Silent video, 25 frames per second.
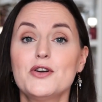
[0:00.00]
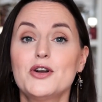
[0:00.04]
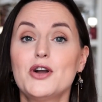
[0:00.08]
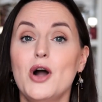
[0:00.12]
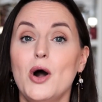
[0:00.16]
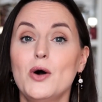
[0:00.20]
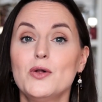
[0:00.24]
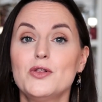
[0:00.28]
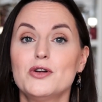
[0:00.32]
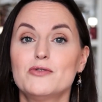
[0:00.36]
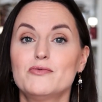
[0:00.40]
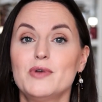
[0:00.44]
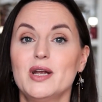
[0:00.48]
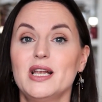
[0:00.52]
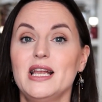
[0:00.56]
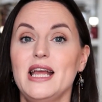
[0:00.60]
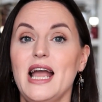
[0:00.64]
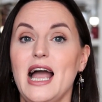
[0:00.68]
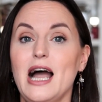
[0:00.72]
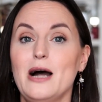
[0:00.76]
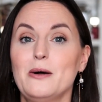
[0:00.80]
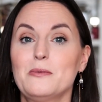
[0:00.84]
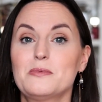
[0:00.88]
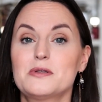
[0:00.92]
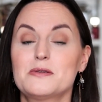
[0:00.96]
goal that really
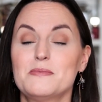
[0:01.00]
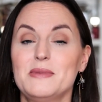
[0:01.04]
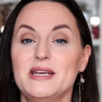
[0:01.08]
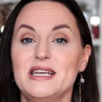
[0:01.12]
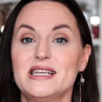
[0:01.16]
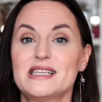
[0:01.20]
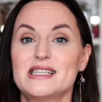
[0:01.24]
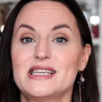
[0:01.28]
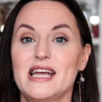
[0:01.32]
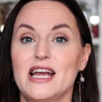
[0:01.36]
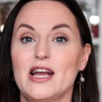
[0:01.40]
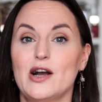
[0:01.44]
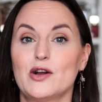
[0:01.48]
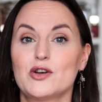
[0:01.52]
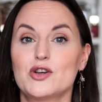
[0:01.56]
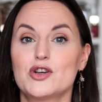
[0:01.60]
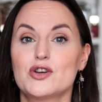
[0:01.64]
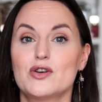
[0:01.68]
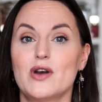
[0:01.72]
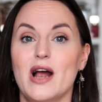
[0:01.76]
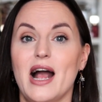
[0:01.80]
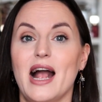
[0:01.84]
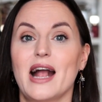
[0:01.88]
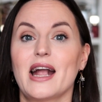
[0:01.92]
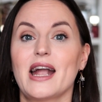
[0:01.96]
helped me stay on
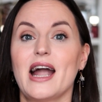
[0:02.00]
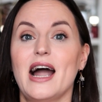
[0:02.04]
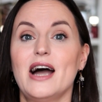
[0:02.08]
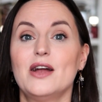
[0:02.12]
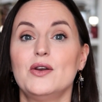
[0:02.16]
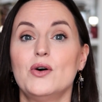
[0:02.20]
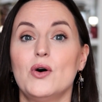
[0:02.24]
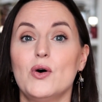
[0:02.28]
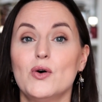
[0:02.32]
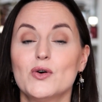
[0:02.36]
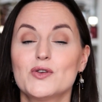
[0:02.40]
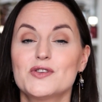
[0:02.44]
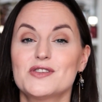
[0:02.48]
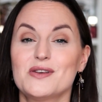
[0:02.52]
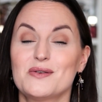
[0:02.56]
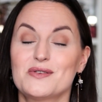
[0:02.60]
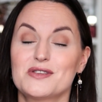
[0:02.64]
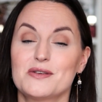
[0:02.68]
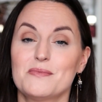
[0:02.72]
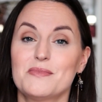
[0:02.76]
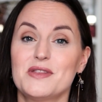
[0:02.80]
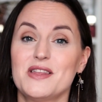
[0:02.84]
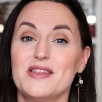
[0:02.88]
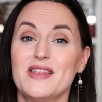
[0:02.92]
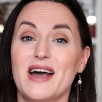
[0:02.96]
track, and also
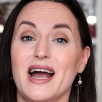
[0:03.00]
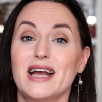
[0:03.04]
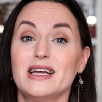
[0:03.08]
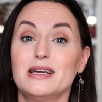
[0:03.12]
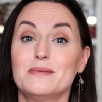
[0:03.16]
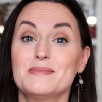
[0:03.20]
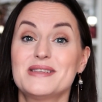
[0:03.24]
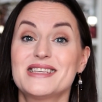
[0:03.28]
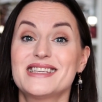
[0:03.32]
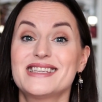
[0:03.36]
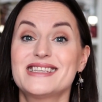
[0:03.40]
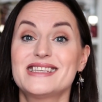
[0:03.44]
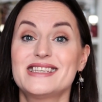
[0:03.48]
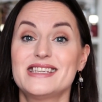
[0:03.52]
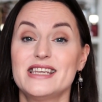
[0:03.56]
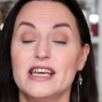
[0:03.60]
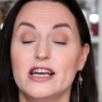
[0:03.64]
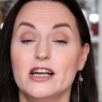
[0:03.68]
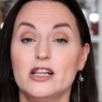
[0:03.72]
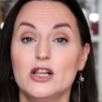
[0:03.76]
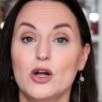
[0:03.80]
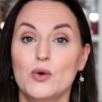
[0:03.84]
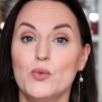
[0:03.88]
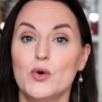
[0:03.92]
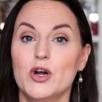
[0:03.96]
something that I am
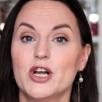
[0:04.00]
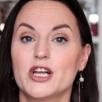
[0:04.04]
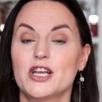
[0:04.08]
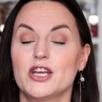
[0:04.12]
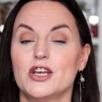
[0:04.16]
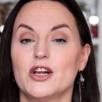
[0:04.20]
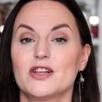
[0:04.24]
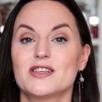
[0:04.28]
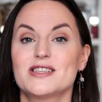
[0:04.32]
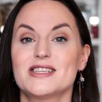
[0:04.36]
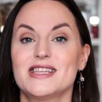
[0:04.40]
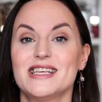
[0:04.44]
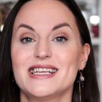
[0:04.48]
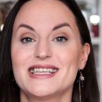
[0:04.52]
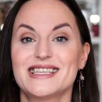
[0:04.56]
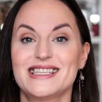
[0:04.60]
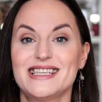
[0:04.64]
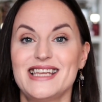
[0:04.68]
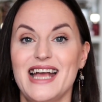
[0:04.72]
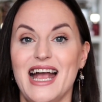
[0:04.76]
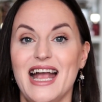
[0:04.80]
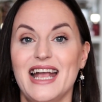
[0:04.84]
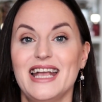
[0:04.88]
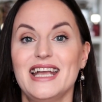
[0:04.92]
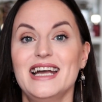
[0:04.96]
still working on to this
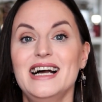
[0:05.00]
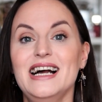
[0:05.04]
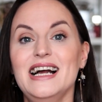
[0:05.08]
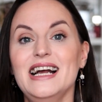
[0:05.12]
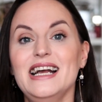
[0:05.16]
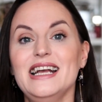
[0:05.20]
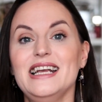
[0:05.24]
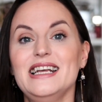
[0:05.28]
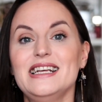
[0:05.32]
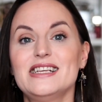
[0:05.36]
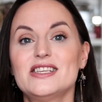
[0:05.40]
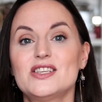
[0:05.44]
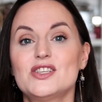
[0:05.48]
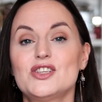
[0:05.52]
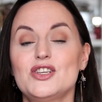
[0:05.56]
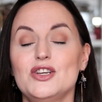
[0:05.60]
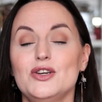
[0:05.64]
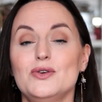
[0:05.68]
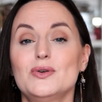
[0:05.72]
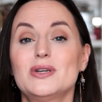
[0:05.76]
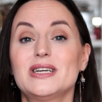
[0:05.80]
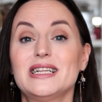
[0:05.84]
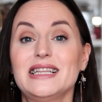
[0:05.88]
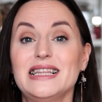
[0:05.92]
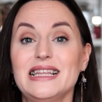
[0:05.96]
day, is
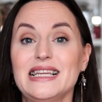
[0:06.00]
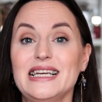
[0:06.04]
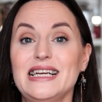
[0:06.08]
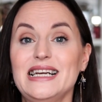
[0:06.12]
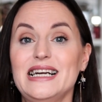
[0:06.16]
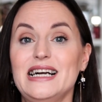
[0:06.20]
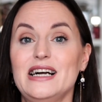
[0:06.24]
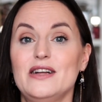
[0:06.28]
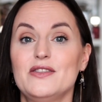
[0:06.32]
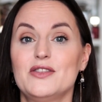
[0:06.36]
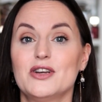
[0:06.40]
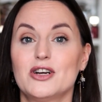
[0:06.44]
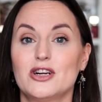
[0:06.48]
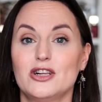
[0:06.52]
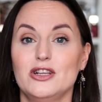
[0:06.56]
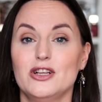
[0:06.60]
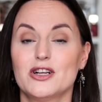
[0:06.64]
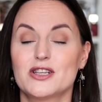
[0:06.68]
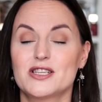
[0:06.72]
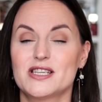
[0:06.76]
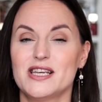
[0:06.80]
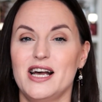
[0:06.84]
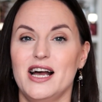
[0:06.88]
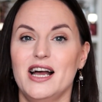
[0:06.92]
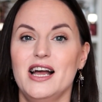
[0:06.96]
to clear the
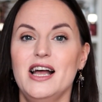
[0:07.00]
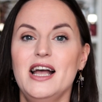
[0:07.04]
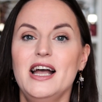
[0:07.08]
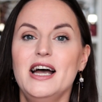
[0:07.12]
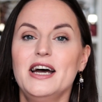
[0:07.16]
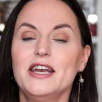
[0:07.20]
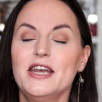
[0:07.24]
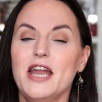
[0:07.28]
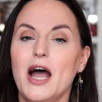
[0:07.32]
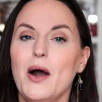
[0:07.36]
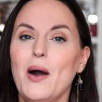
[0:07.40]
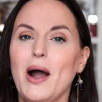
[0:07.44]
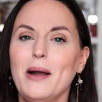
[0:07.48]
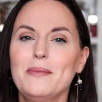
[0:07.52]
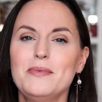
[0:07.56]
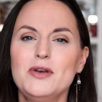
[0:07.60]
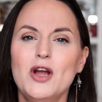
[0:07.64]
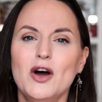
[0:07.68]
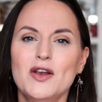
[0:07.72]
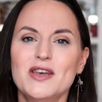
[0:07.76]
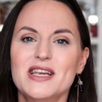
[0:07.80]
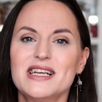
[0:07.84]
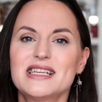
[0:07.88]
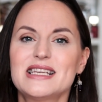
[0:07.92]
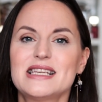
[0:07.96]
clutter. Now, I'm
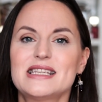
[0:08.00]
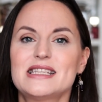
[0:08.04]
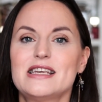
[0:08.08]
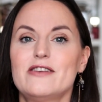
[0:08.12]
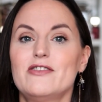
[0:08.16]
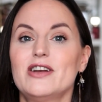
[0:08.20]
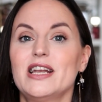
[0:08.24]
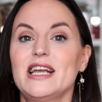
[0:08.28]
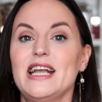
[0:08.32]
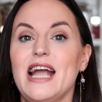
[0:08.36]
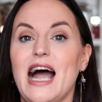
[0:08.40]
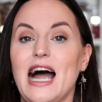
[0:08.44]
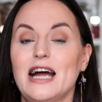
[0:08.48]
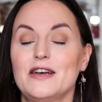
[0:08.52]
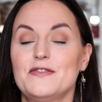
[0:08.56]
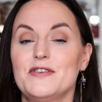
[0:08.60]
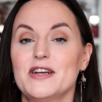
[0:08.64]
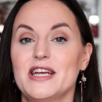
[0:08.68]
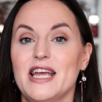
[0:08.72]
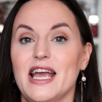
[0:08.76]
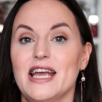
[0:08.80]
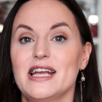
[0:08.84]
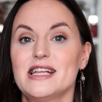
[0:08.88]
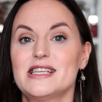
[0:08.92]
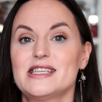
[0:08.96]
not necessarily
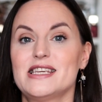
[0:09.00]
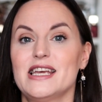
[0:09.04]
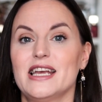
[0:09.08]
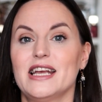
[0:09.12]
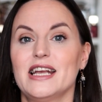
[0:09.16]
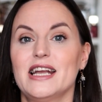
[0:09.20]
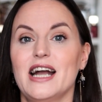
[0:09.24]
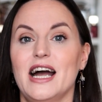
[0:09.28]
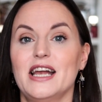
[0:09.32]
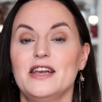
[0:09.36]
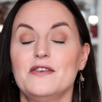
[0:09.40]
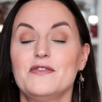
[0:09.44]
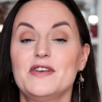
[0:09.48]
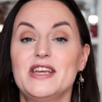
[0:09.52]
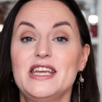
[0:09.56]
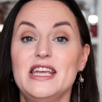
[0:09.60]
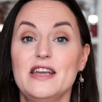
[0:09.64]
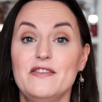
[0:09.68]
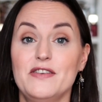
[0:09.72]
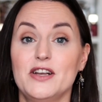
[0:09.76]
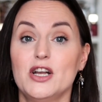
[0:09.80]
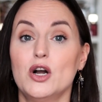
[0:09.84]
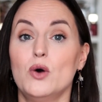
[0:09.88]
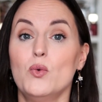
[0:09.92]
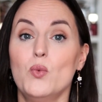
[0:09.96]
advocating kind of
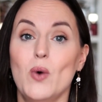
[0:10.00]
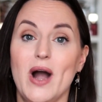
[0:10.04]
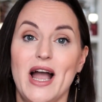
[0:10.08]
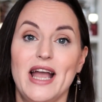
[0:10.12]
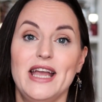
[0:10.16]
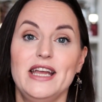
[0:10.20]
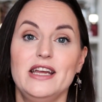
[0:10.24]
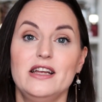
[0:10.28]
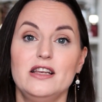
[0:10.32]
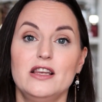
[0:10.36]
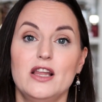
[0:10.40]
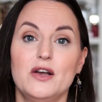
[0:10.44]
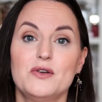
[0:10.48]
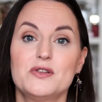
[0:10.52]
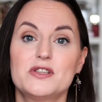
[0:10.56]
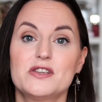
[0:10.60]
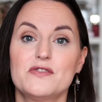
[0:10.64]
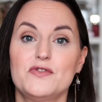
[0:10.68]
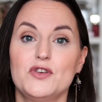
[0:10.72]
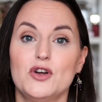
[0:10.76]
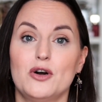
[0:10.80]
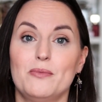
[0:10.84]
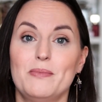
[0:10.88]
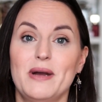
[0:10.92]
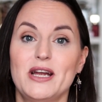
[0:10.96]
giving away loads
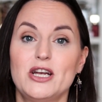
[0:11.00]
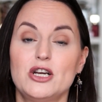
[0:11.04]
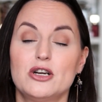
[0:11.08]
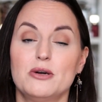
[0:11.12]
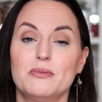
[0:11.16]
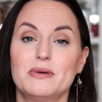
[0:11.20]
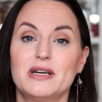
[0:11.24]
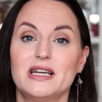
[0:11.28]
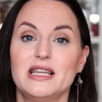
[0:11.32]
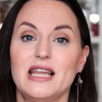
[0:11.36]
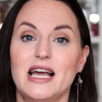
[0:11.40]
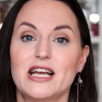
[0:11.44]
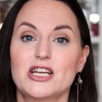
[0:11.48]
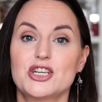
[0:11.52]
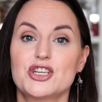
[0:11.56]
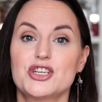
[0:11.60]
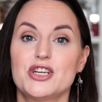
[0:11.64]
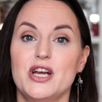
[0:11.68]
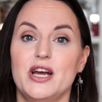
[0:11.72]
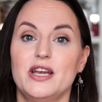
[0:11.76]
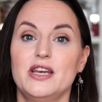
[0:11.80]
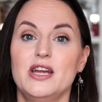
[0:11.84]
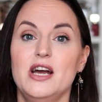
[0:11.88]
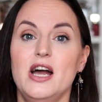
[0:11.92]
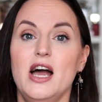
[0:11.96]
of your makeup
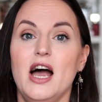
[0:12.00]
collection,